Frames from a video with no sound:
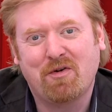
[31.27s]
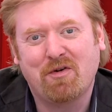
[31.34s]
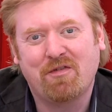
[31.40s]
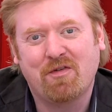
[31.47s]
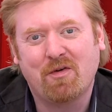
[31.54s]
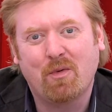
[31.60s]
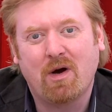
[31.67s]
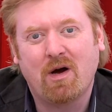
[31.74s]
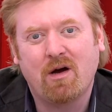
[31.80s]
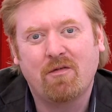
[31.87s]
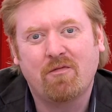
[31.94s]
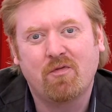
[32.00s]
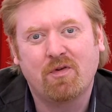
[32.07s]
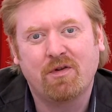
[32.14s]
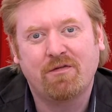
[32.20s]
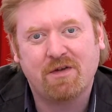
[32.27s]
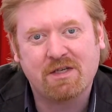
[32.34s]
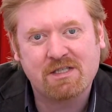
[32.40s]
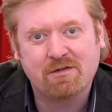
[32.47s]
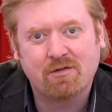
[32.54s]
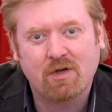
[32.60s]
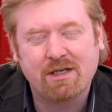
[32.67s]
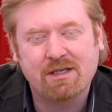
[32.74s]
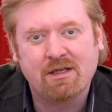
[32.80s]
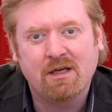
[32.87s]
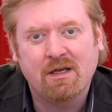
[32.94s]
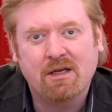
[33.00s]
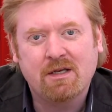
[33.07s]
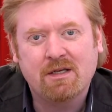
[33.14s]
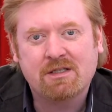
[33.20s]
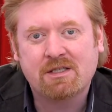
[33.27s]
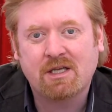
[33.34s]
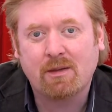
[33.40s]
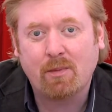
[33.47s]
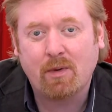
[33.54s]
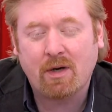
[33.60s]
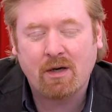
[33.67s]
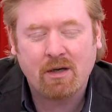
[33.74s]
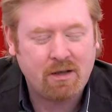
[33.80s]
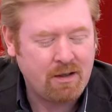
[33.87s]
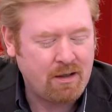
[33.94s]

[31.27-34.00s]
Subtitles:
Griffe Noir for the festival in Saint-Mois.